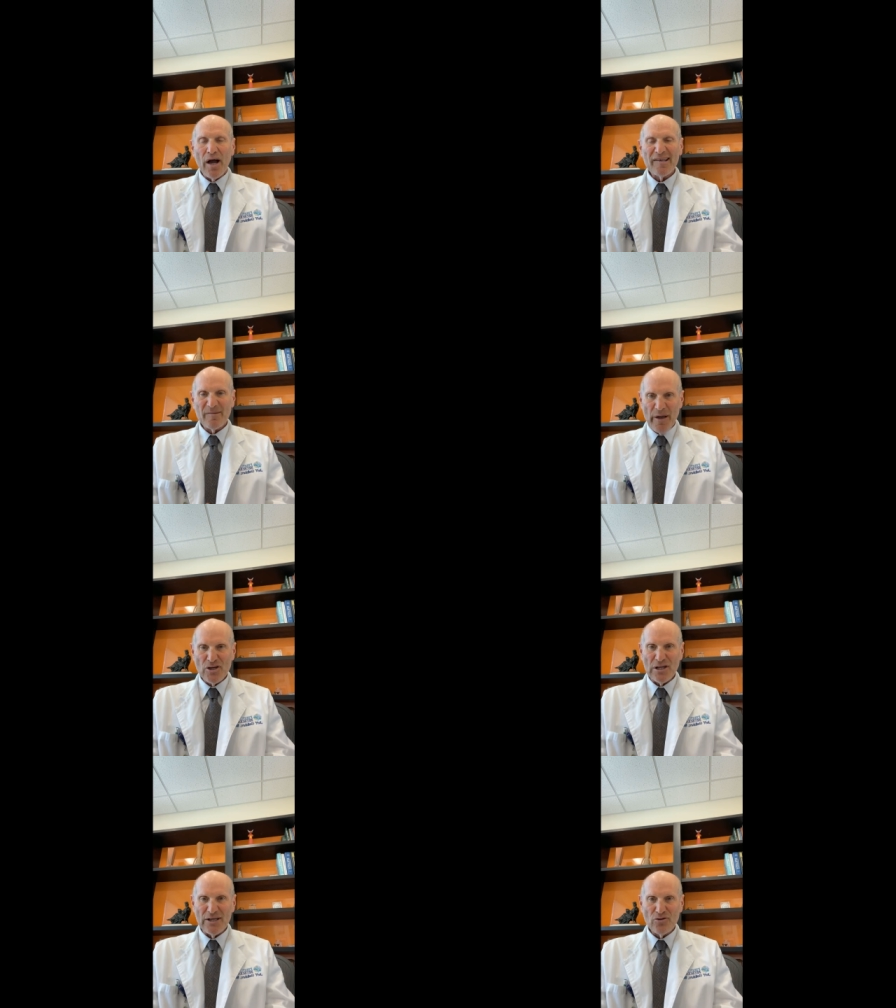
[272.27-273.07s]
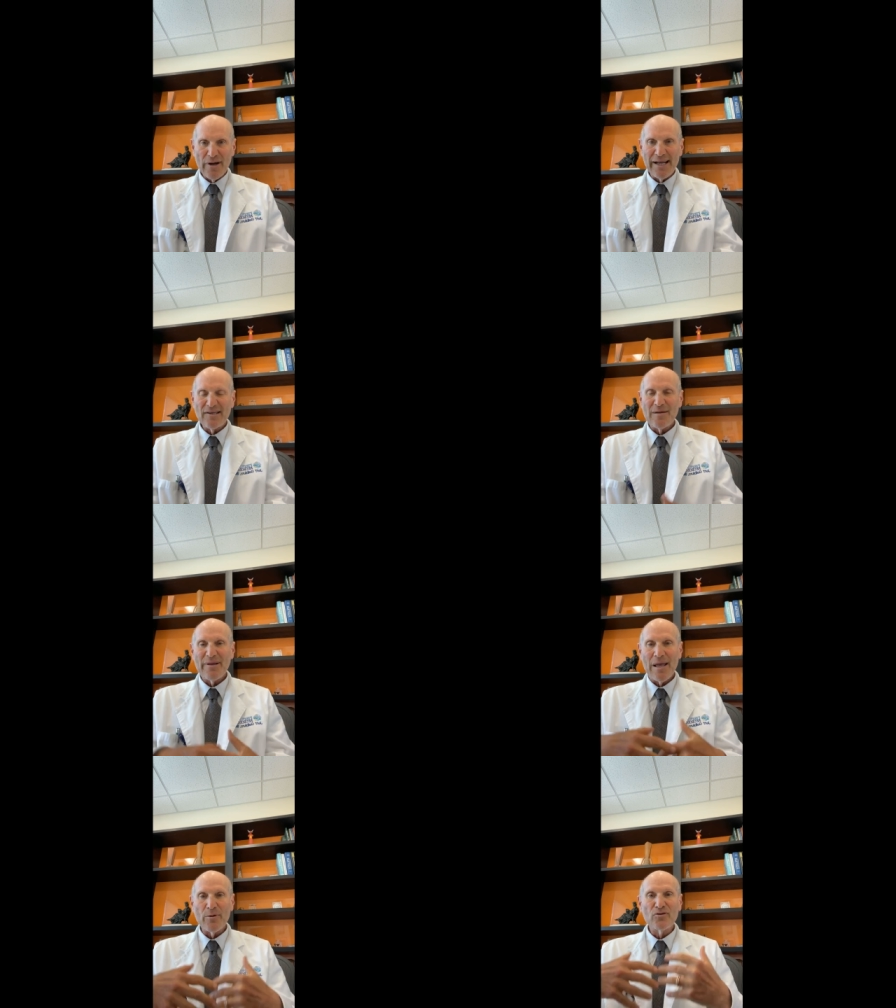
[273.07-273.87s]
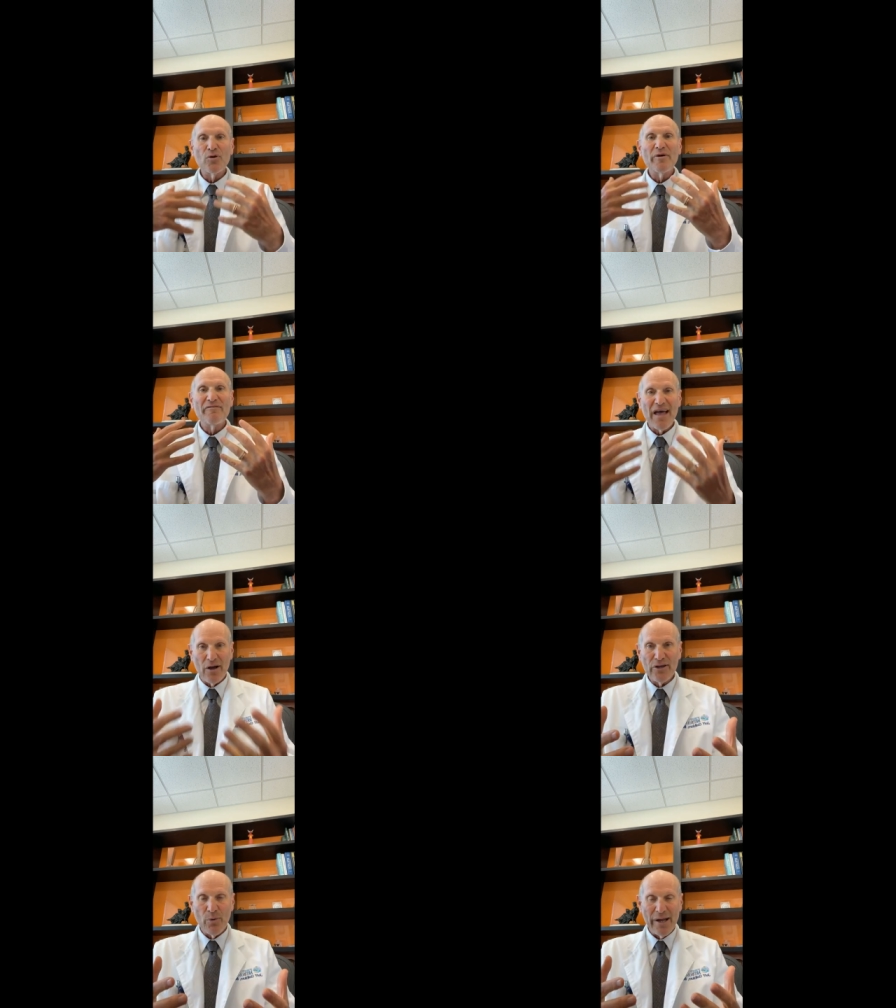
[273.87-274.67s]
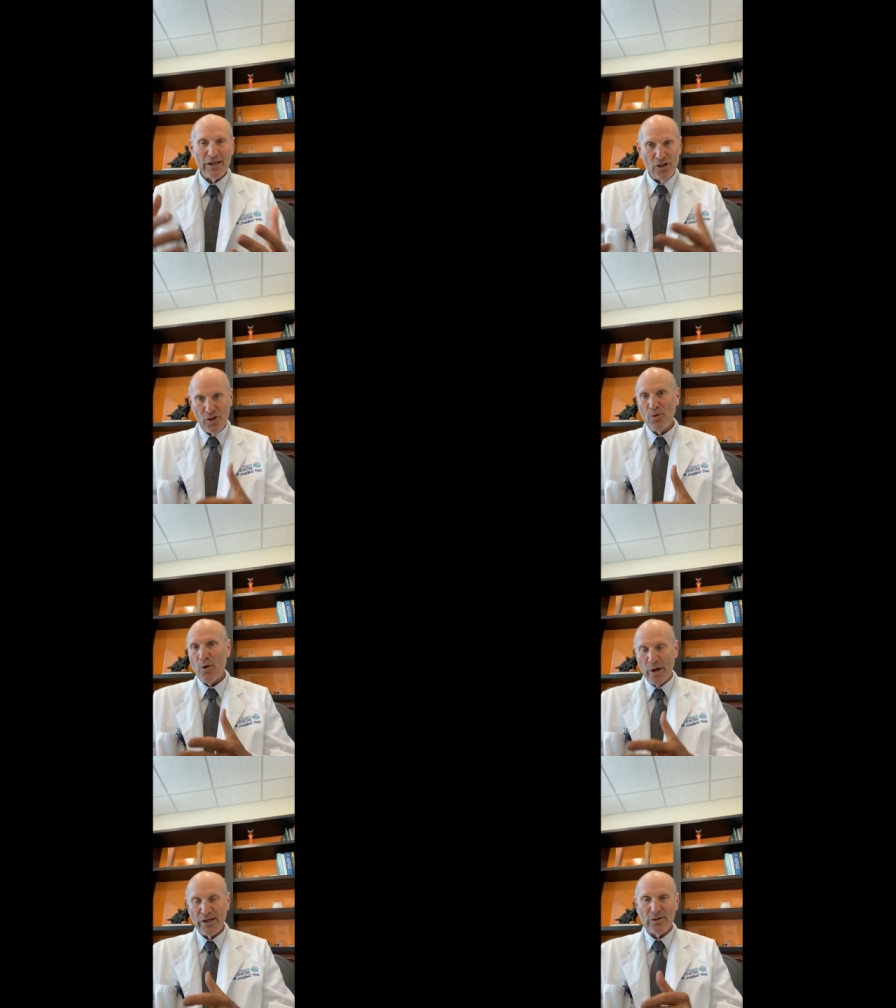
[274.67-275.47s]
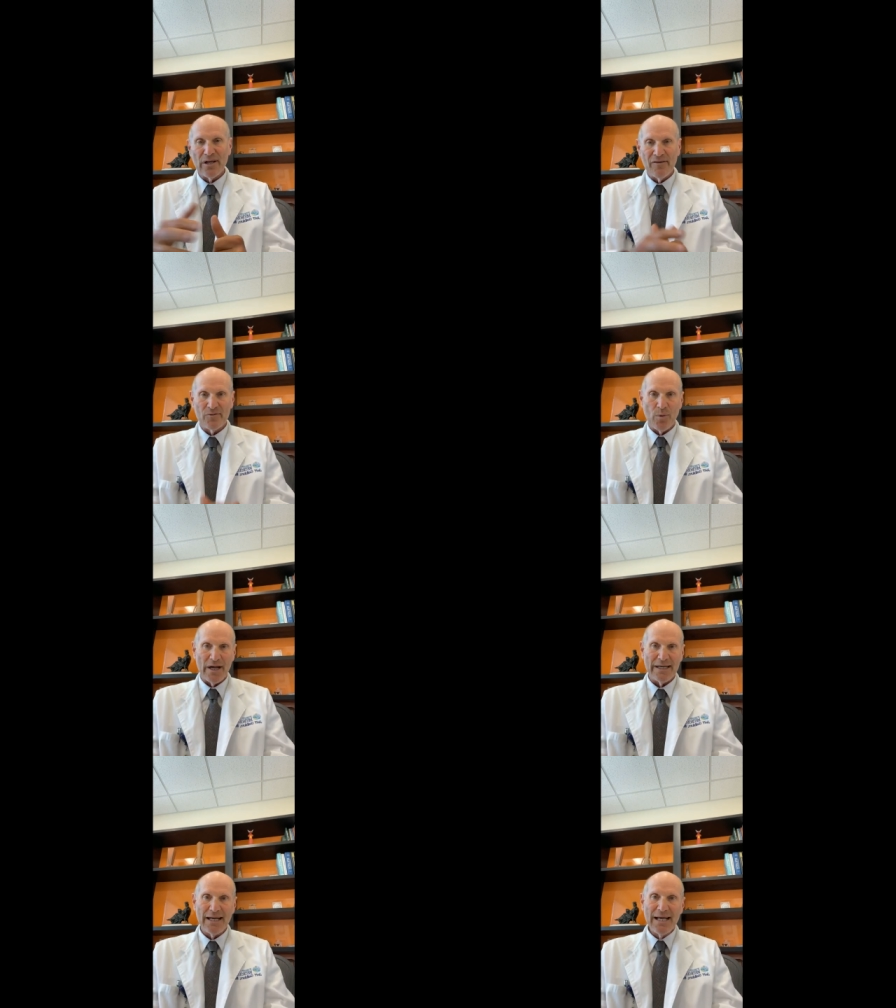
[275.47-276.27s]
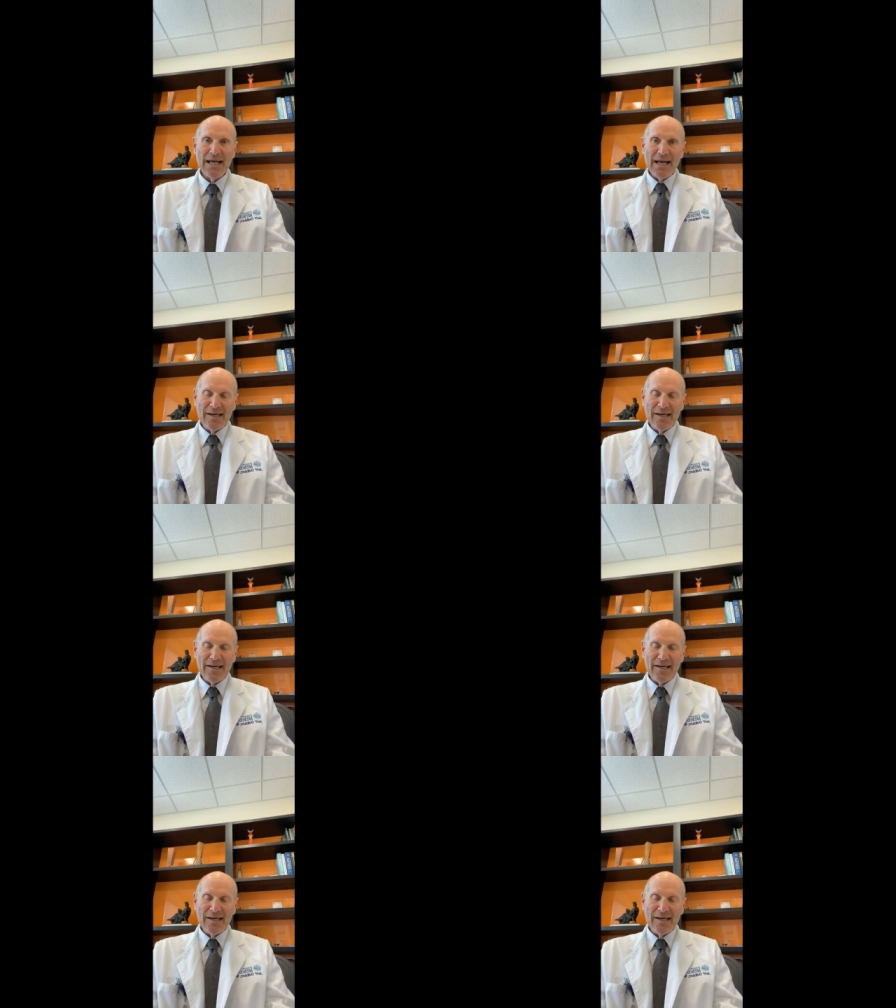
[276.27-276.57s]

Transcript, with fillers: are specially trained to be able to evaluate you or your loved one